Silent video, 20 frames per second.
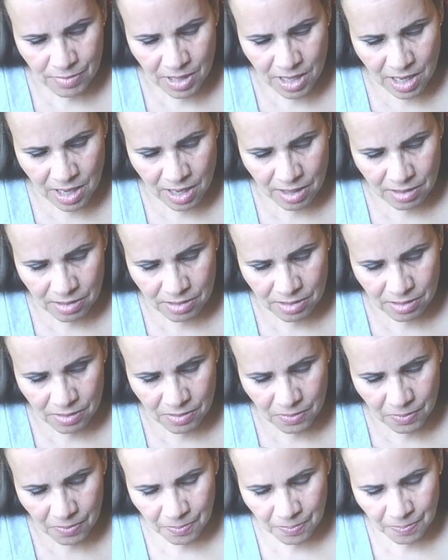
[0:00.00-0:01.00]
black.
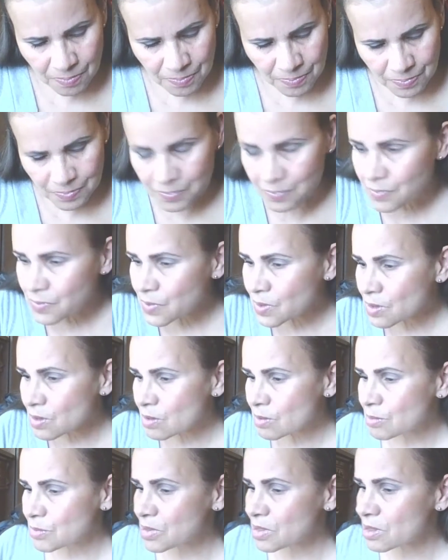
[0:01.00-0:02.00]

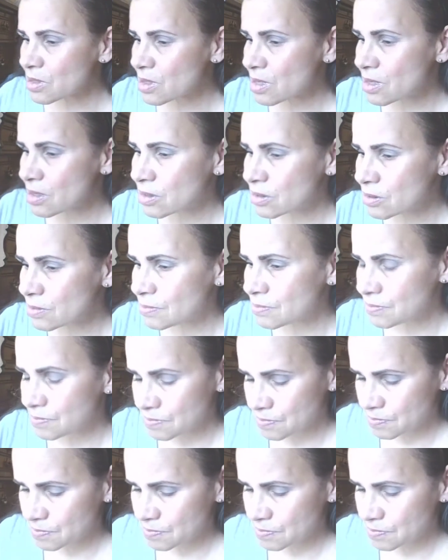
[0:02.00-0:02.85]
Pick that up.